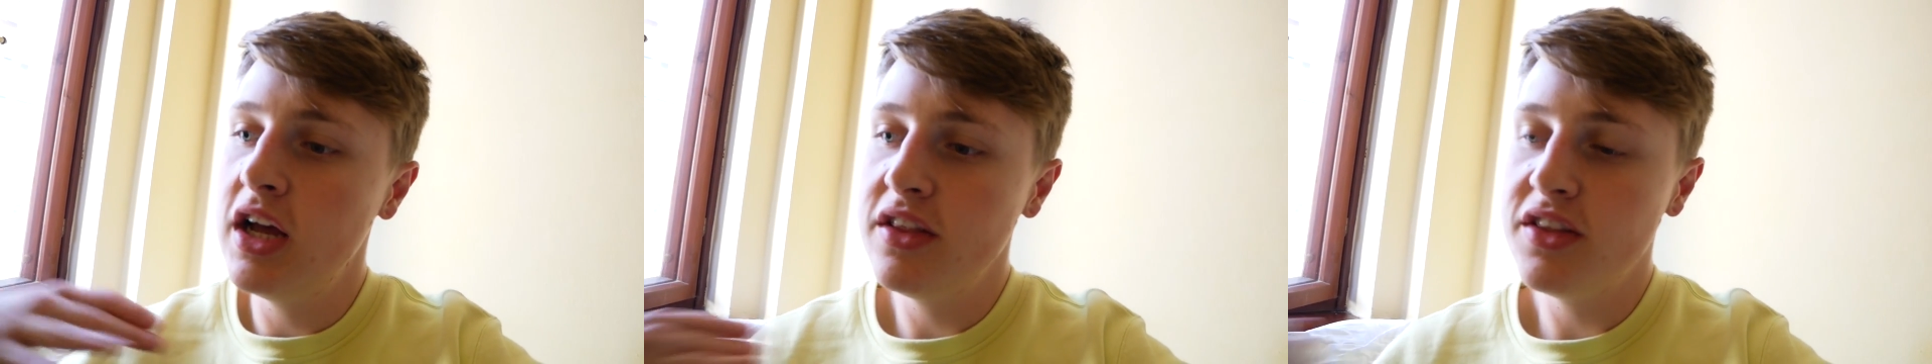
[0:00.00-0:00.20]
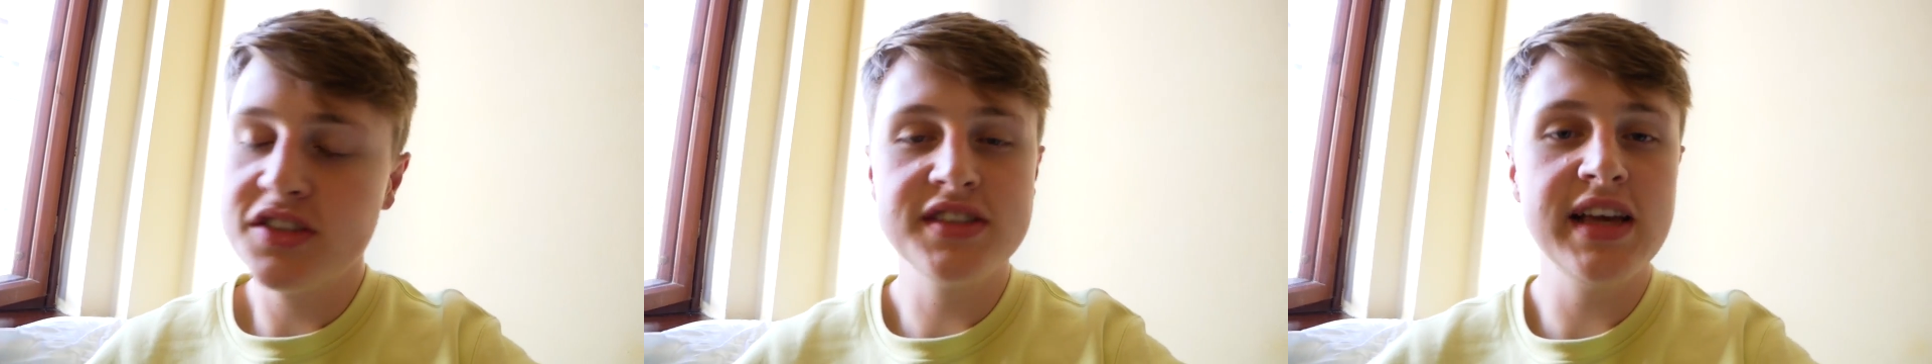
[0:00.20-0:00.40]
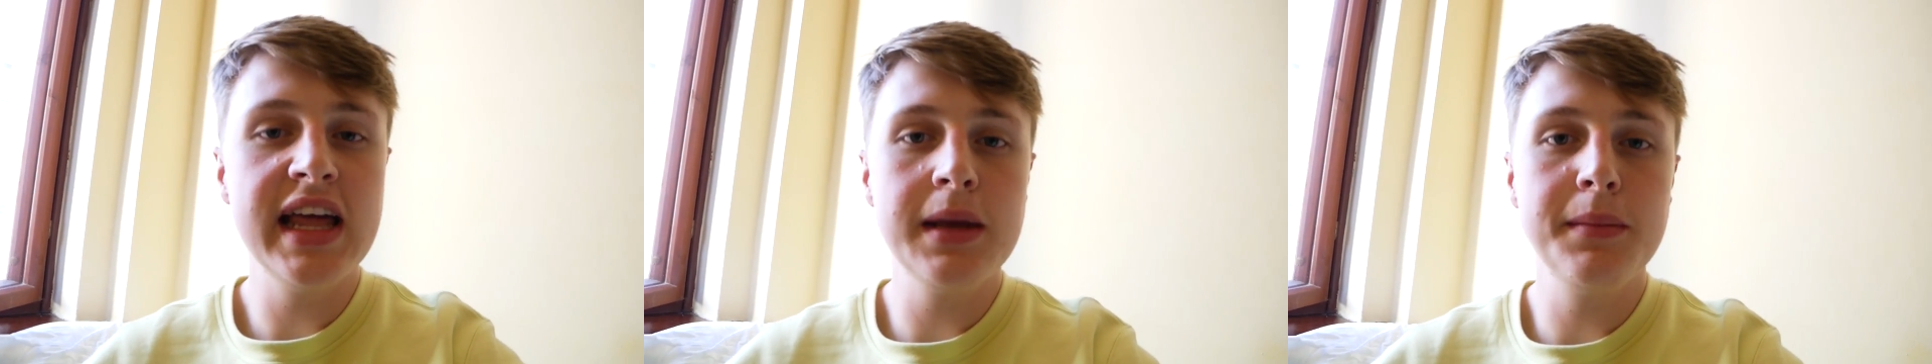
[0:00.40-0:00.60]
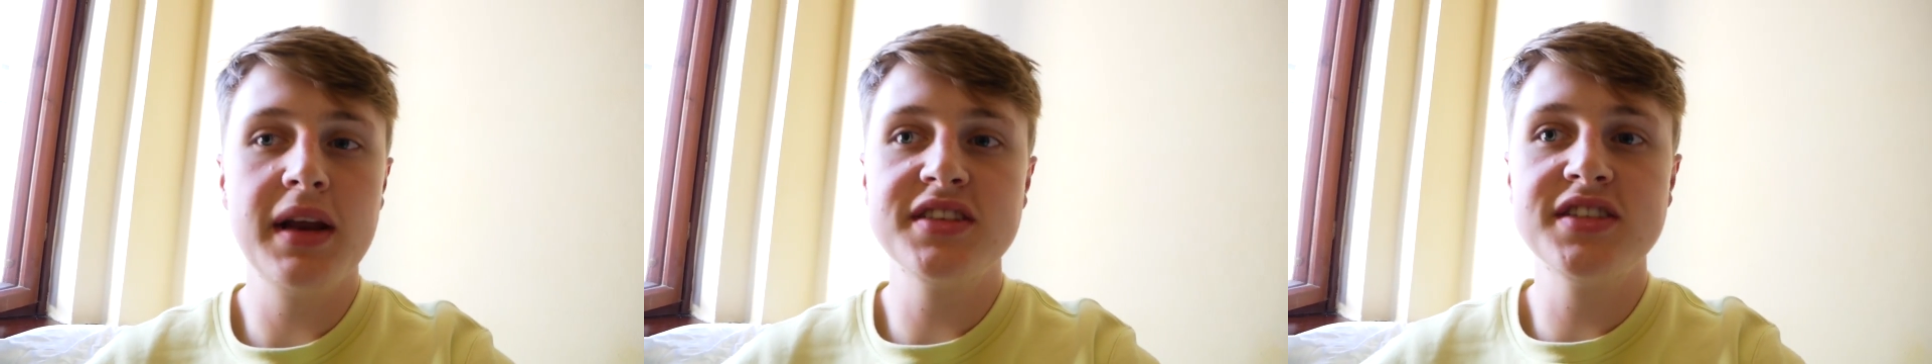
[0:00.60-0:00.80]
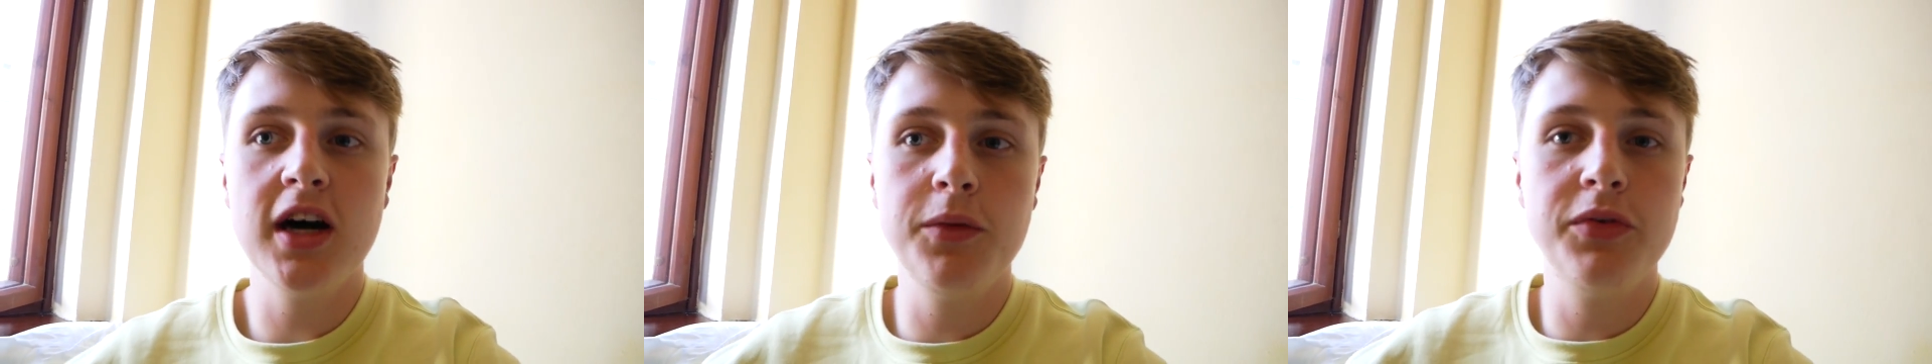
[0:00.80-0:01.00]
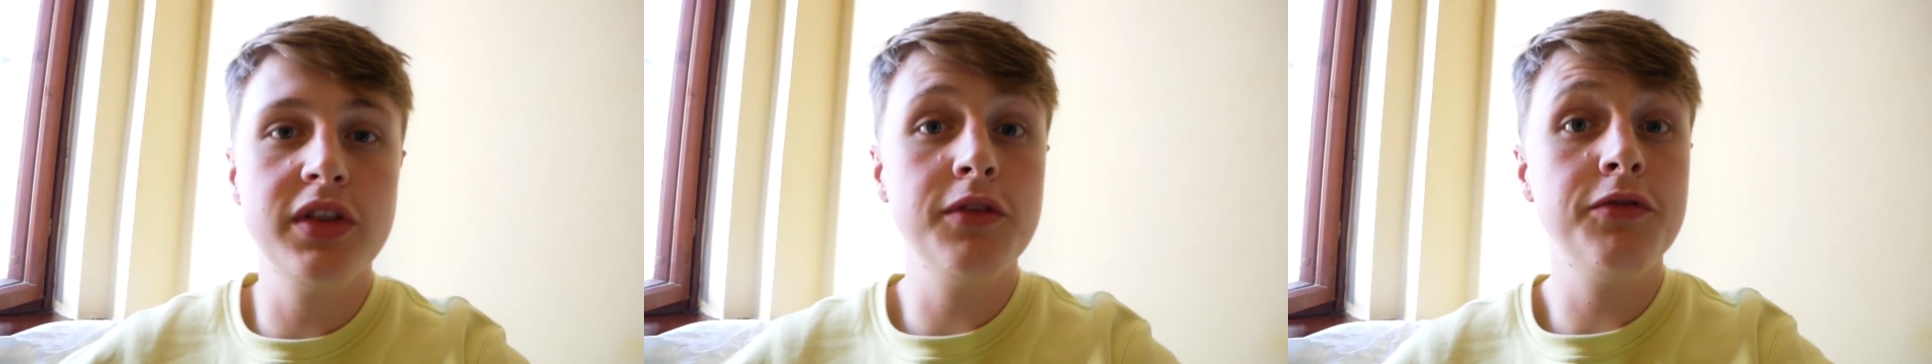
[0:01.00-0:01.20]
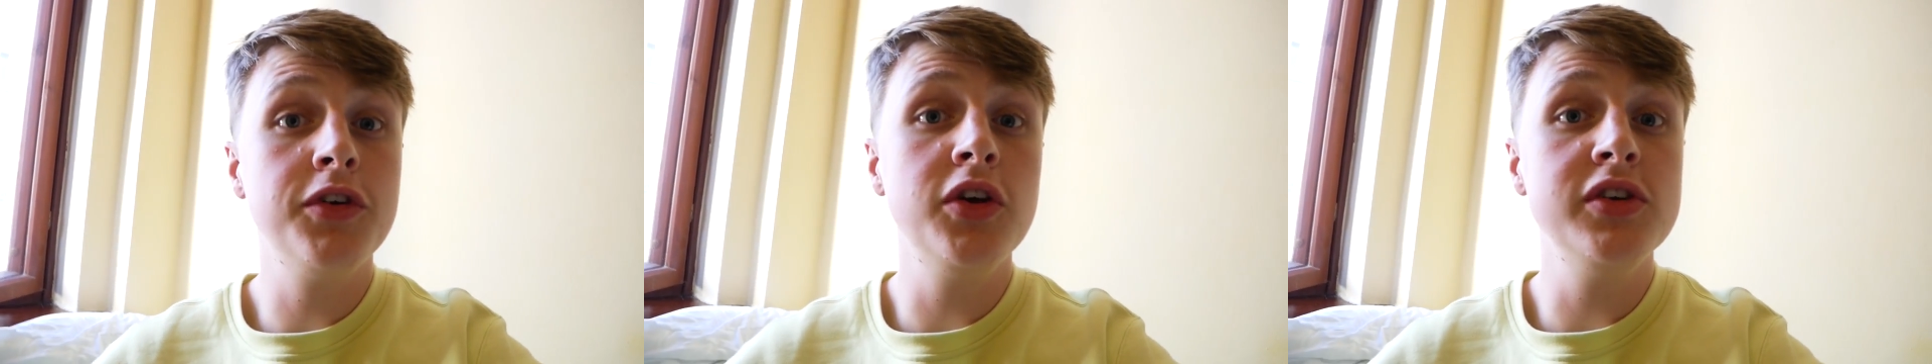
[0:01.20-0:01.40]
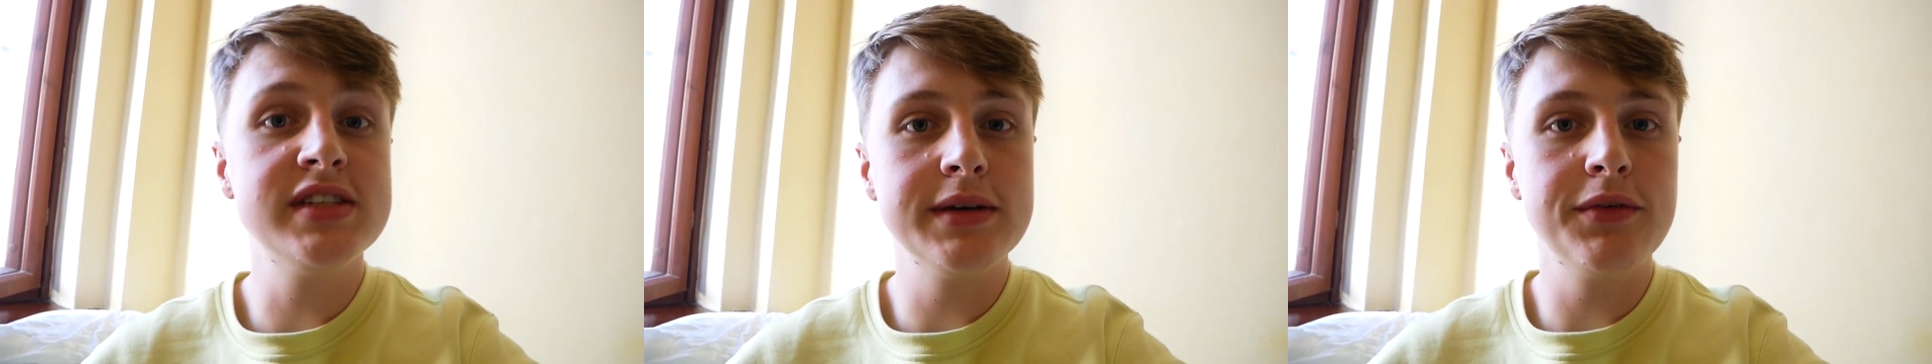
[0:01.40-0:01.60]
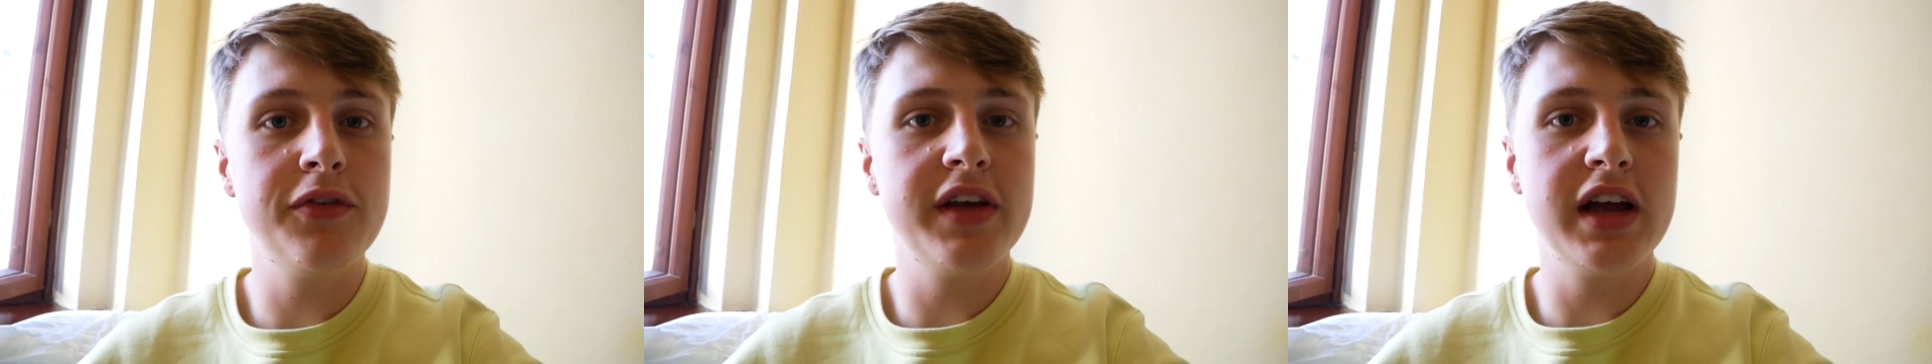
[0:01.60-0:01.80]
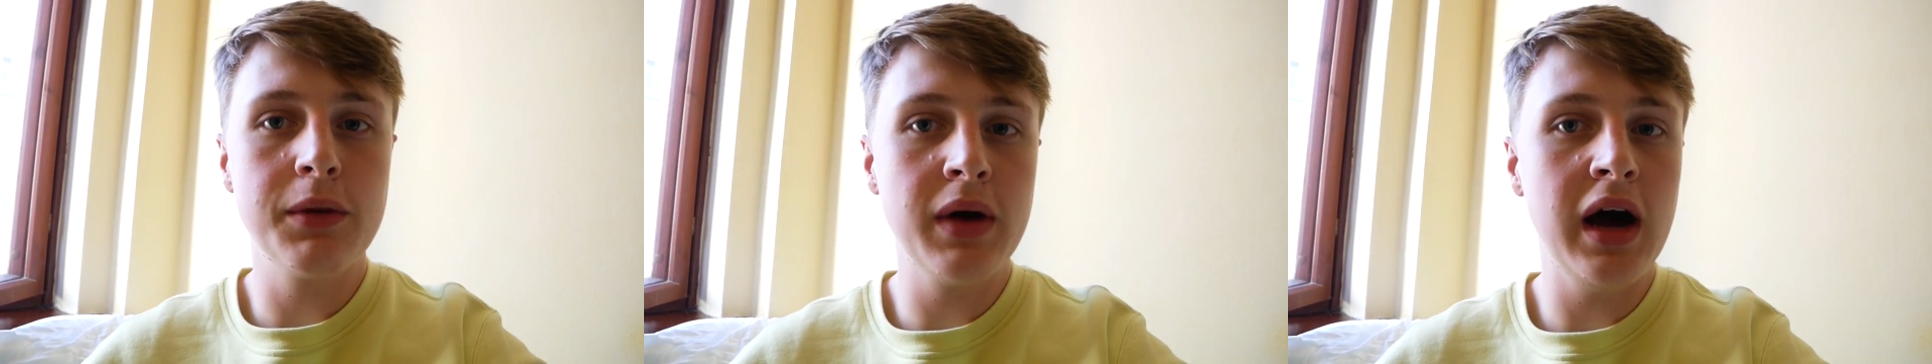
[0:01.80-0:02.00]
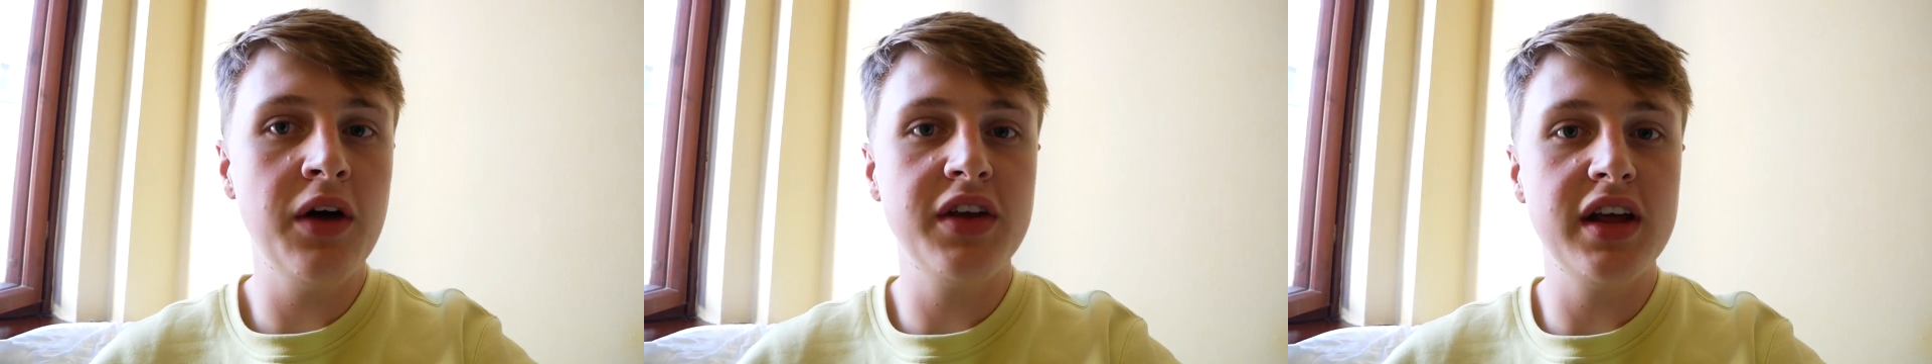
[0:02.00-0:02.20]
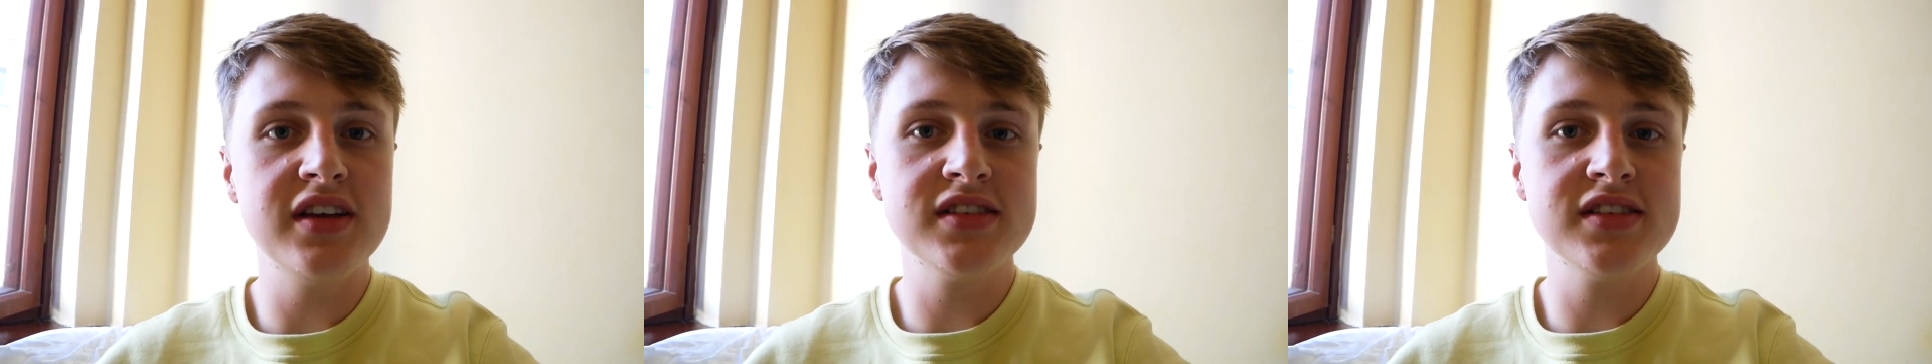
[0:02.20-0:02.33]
The stadium in itself, with the views and everything around it,